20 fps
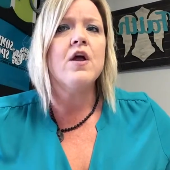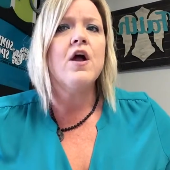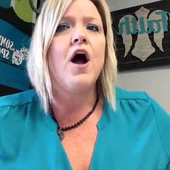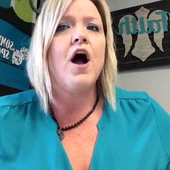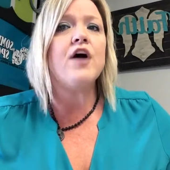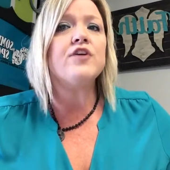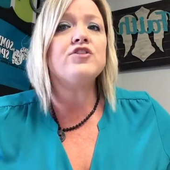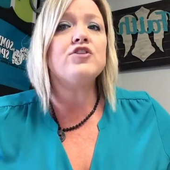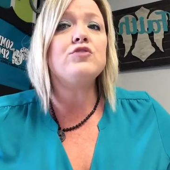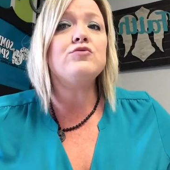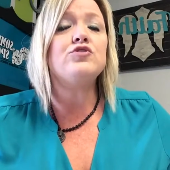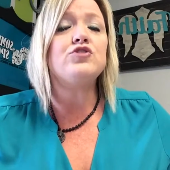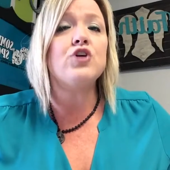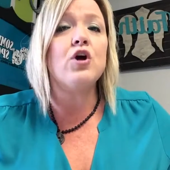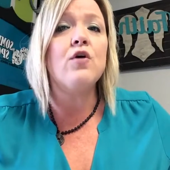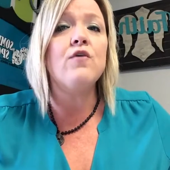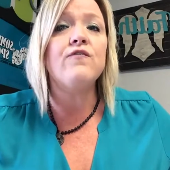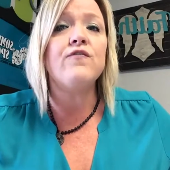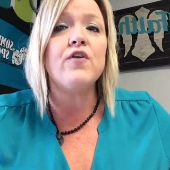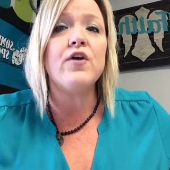Also,
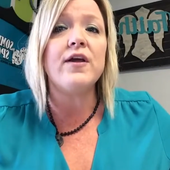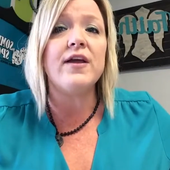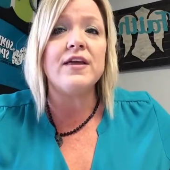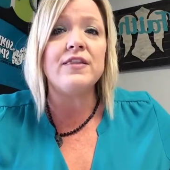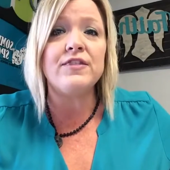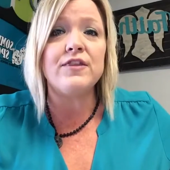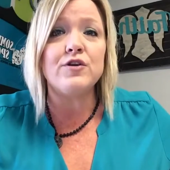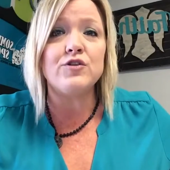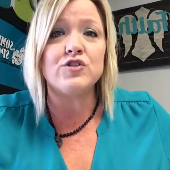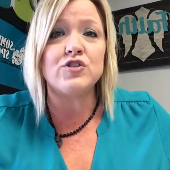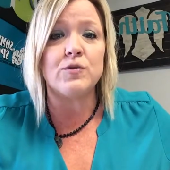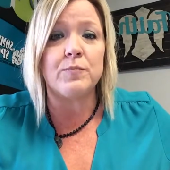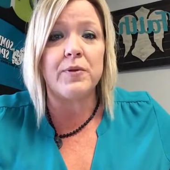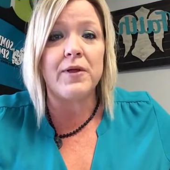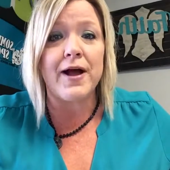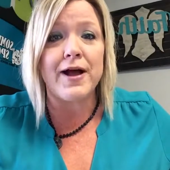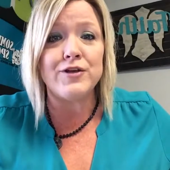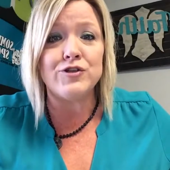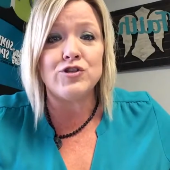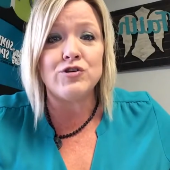don't forget those
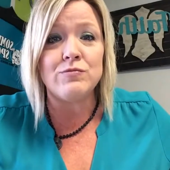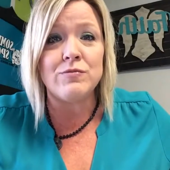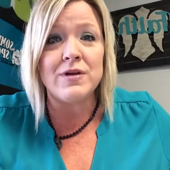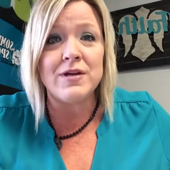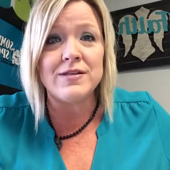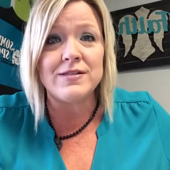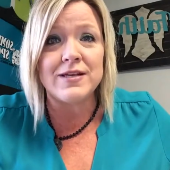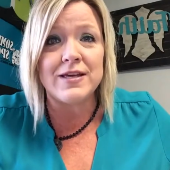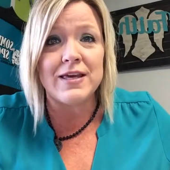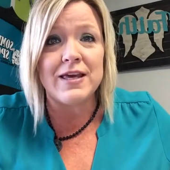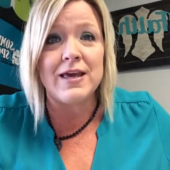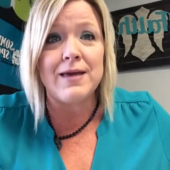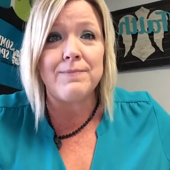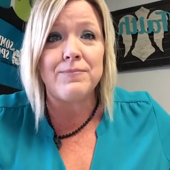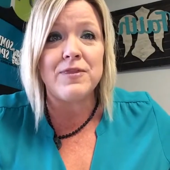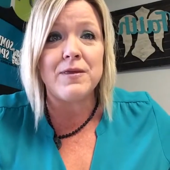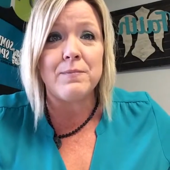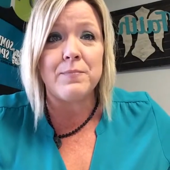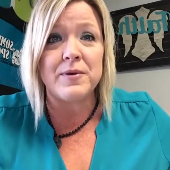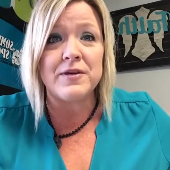supplies you need to
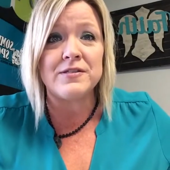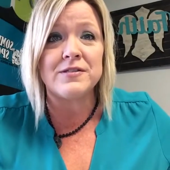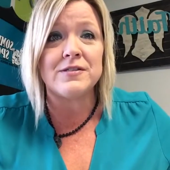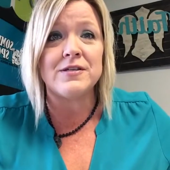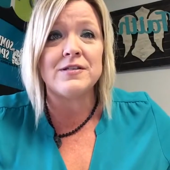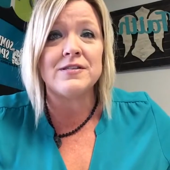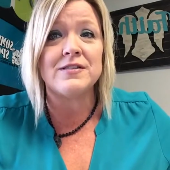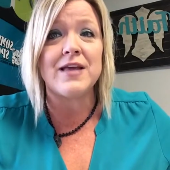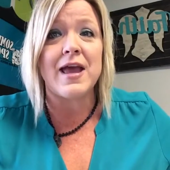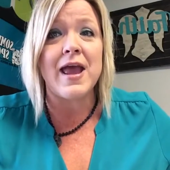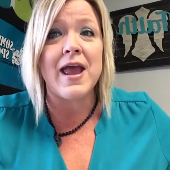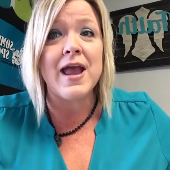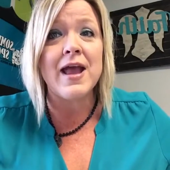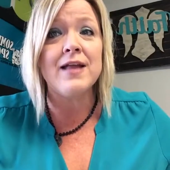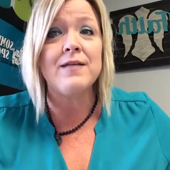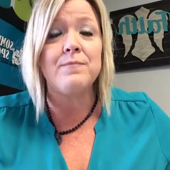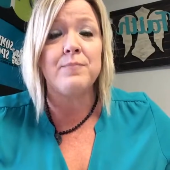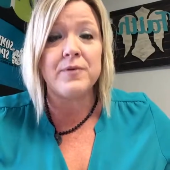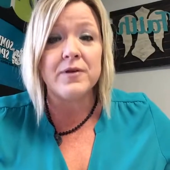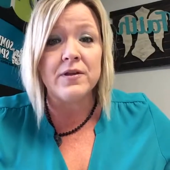keep the business
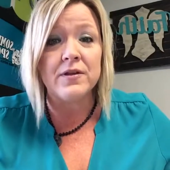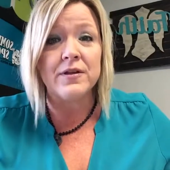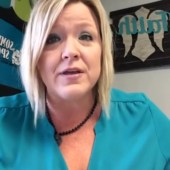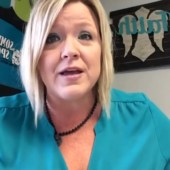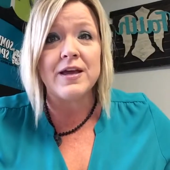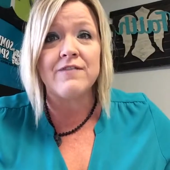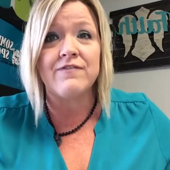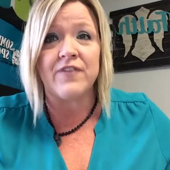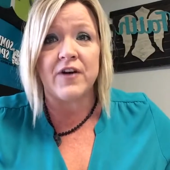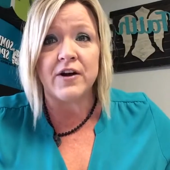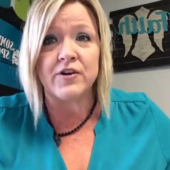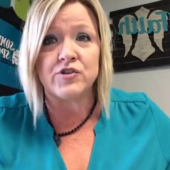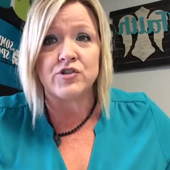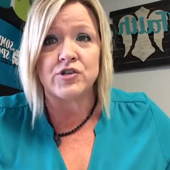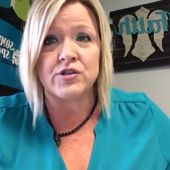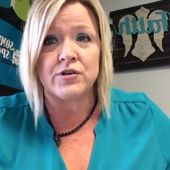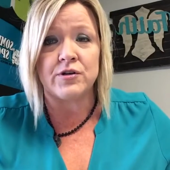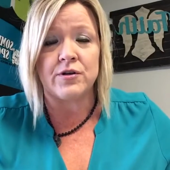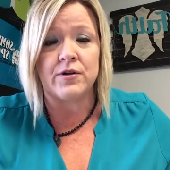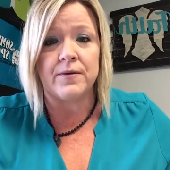and building
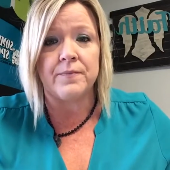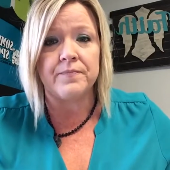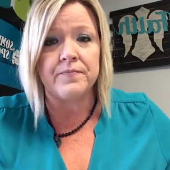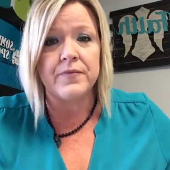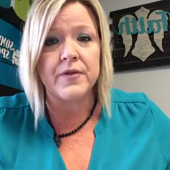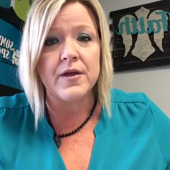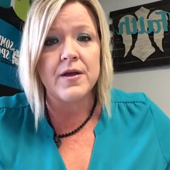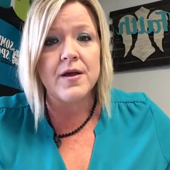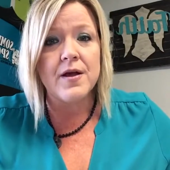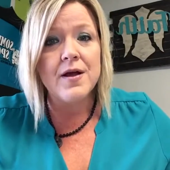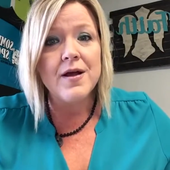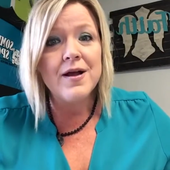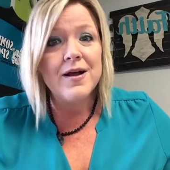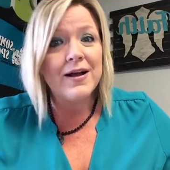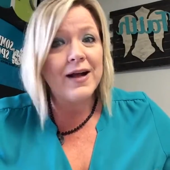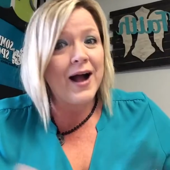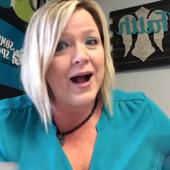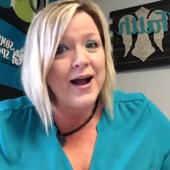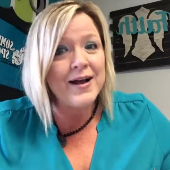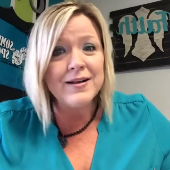functional.
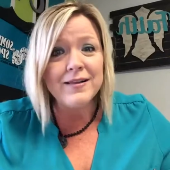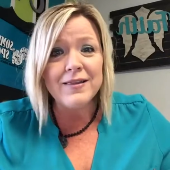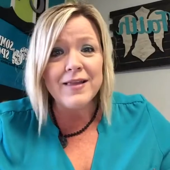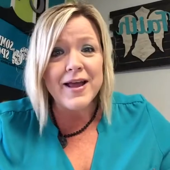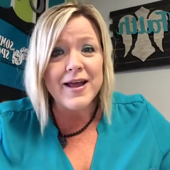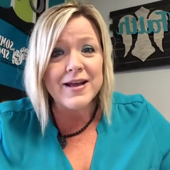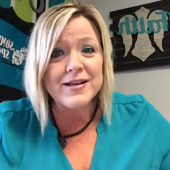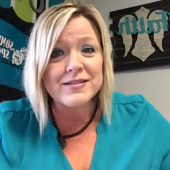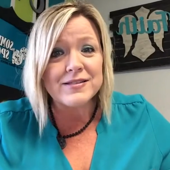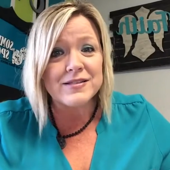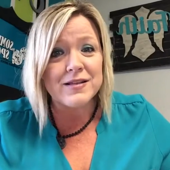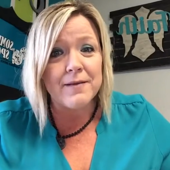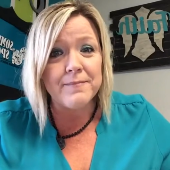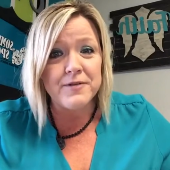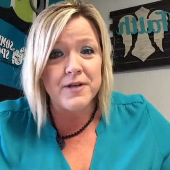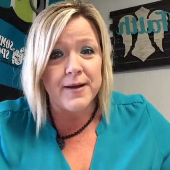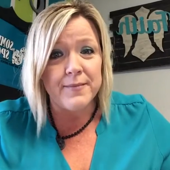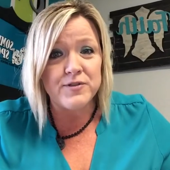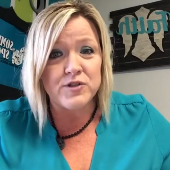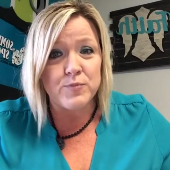Kind of like at
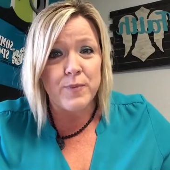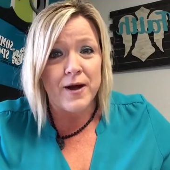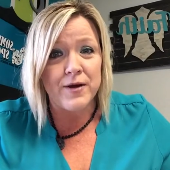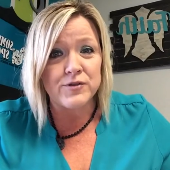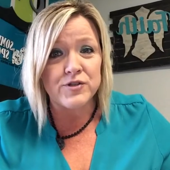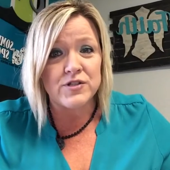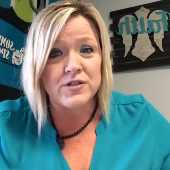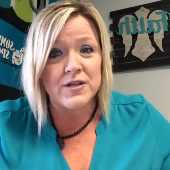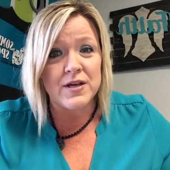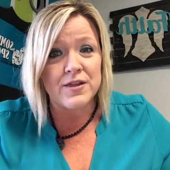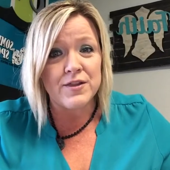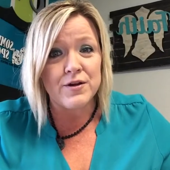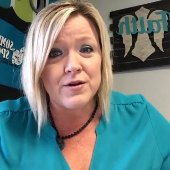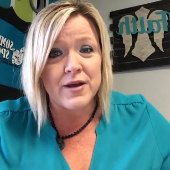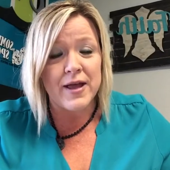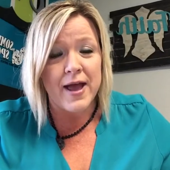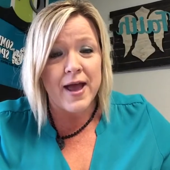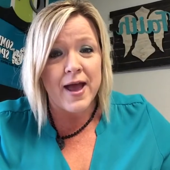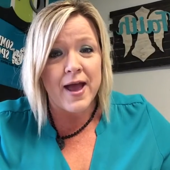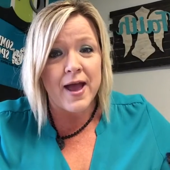Sometimes Spouse the other
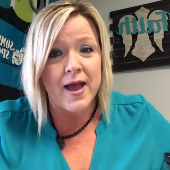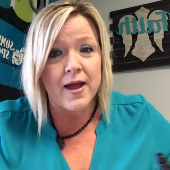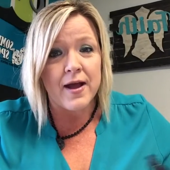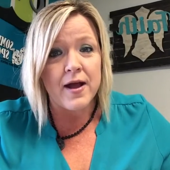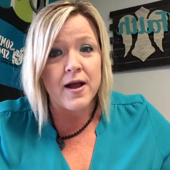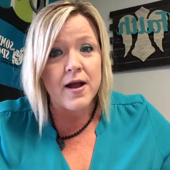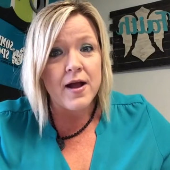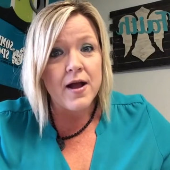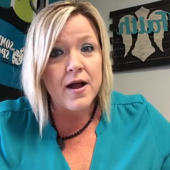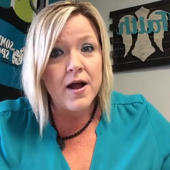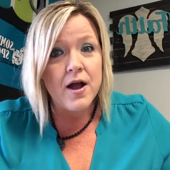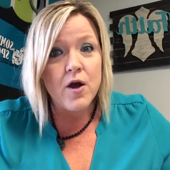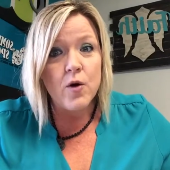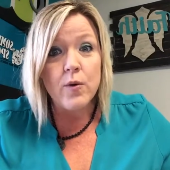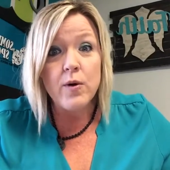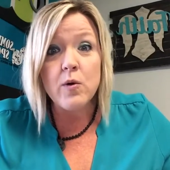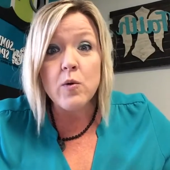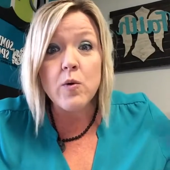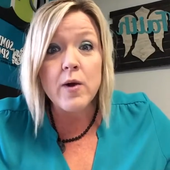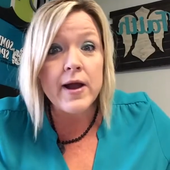day.
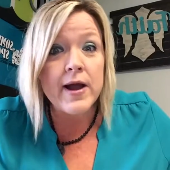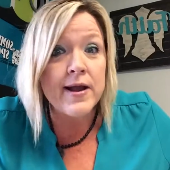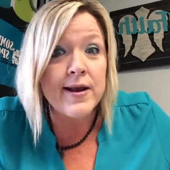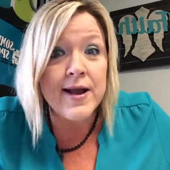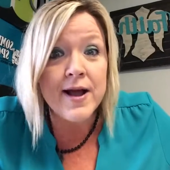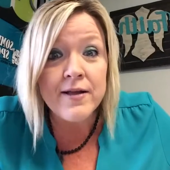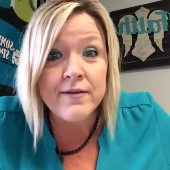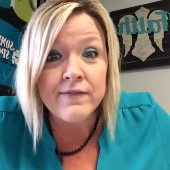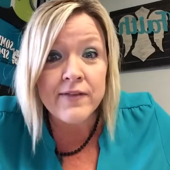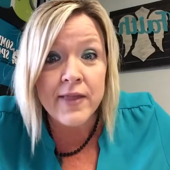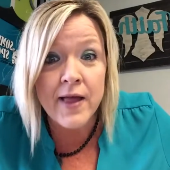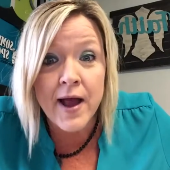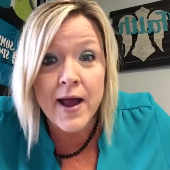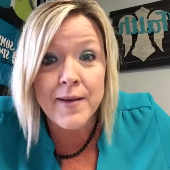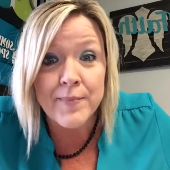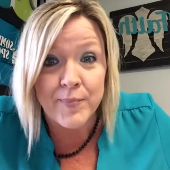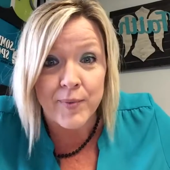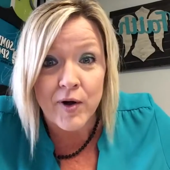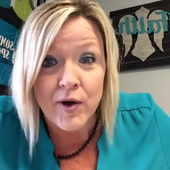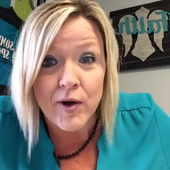We ran out of
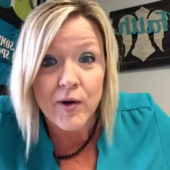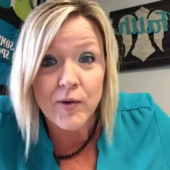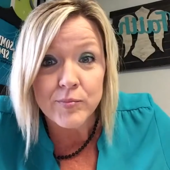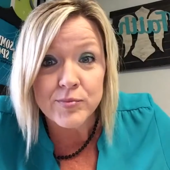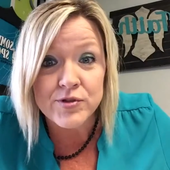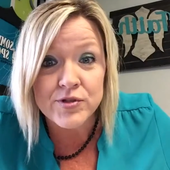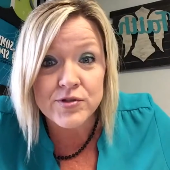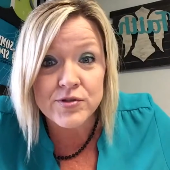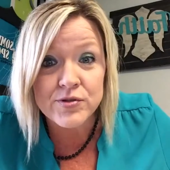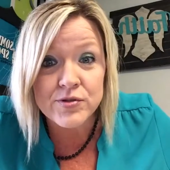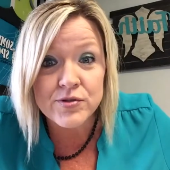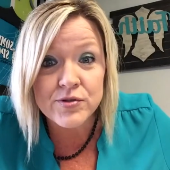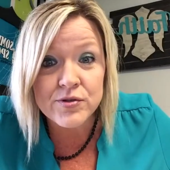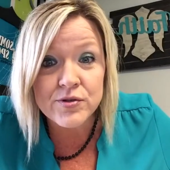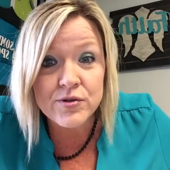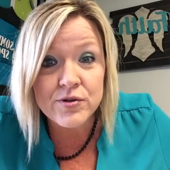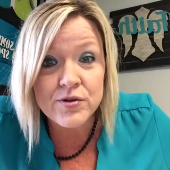light bulbs.